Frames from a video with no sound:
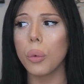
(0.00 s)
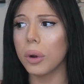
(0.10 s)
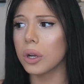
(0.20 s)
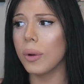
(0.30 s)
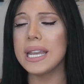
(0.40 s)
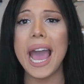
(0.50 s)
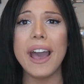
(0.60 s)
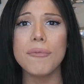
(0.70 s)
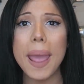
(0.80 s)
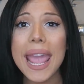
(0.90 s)
we're going to
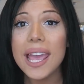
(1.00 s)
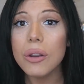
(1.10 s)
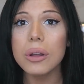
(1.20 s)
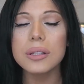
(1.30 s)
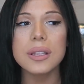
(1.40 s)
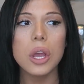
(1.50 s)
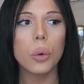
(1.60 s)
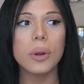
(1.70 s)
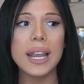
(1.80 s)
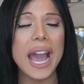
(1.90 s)
have panels,
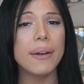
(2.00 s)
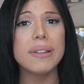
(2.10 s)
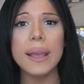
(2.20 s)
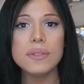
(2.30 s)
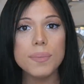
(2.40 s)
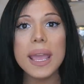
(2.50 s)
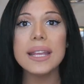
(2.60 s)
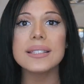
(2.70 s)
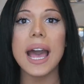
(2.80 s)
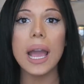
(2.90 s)
we're gonna have live debates.